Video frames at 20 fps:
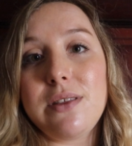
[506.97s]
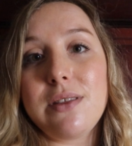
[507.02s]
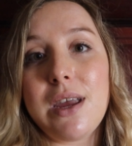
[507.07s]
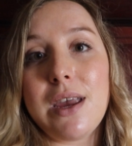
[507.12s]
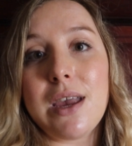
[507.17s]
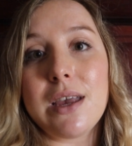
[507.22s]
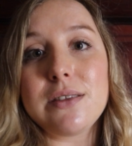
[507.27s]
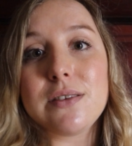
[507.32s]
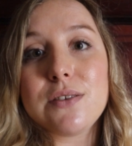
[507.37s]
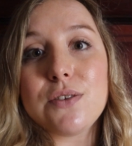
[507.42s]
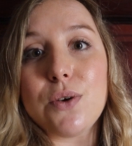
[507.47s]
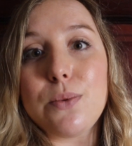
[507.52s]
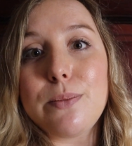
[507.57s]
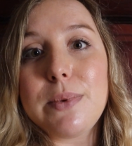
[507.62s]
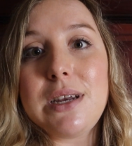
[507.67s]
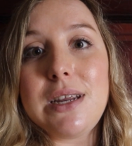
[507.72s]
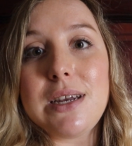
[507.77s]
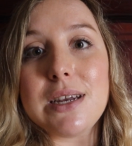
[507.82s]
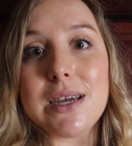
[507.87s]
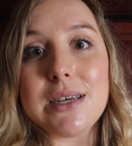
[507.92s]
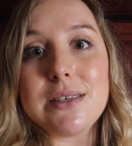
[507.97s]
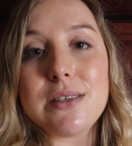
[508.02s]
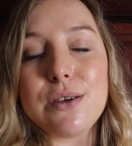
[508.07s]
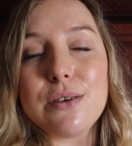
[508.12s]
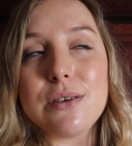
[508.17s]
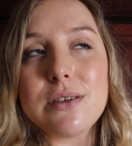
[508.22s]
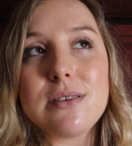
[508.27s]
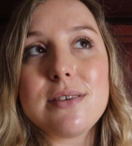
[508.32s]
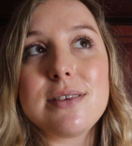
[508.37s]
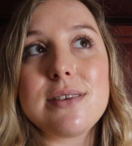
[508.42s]
they had so many nice
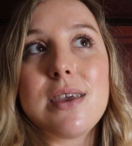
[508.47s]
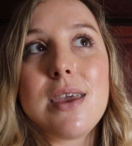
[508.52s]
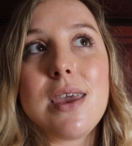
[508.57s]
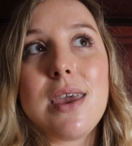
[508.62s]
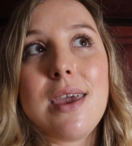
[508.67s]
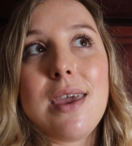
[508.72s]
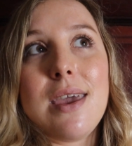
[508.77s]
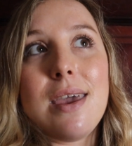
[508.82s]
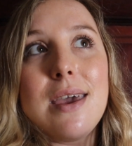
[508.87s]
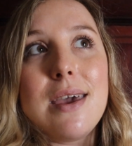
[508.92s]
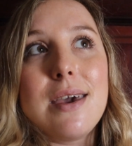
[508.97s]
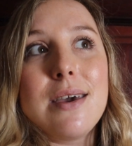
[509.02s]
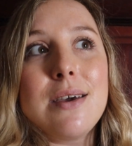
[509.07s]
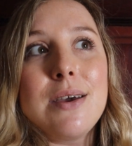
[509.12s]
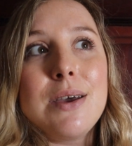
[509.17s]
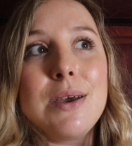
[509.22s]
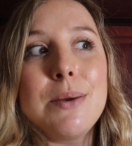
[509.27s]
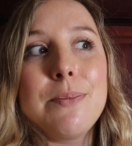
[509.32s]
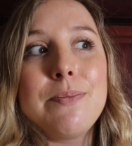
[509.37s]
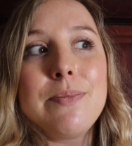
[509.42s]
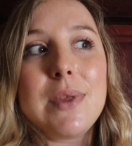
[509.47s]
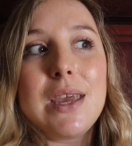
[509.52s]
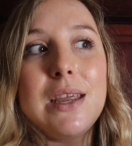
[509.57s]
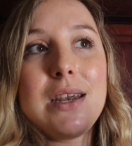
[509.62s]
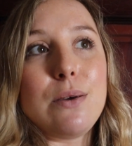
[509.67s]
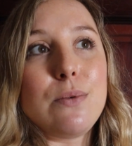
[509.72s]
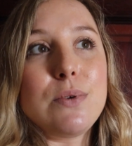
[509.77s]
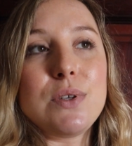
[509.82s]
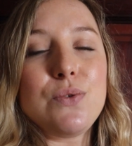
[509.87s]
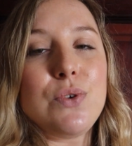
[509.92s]
goods, and
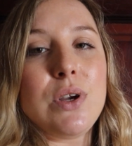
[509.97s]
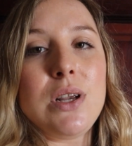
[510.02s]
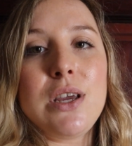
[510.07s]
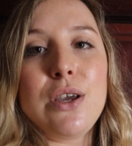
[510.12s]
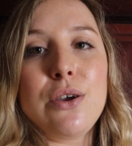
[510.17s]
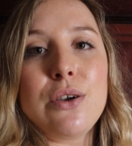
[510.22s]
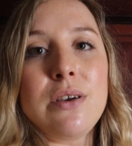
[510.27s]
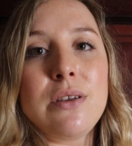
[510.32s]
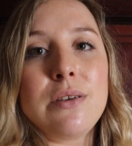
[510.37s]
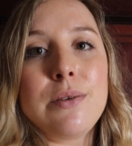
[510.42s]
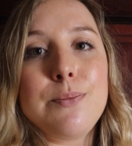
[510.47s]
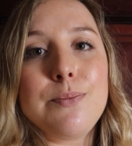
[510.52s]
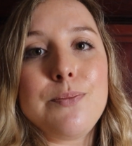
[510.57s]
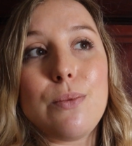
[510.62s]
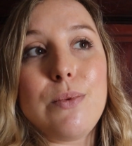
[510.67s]
it was really good.